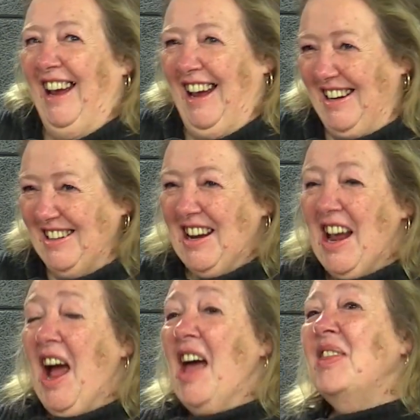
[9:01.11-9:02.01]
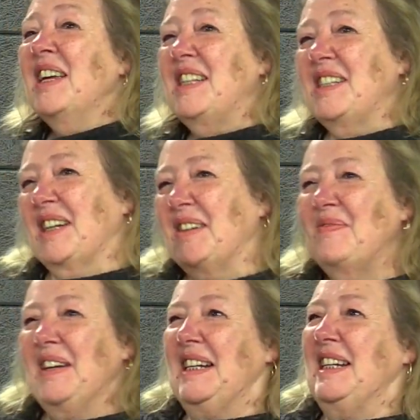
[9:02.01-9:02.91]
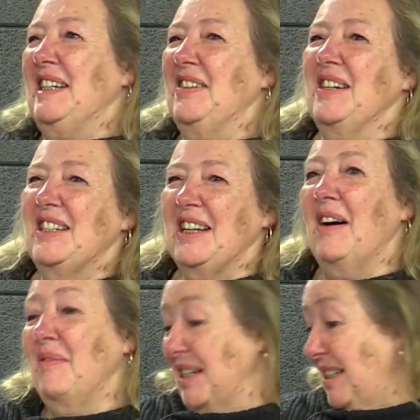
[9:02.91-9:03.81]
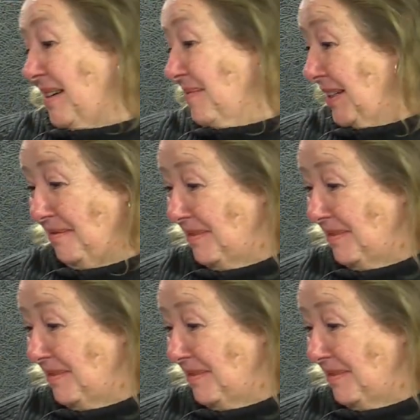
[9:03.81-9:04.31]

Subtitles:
And this is a completely new industry. I'm just somebody who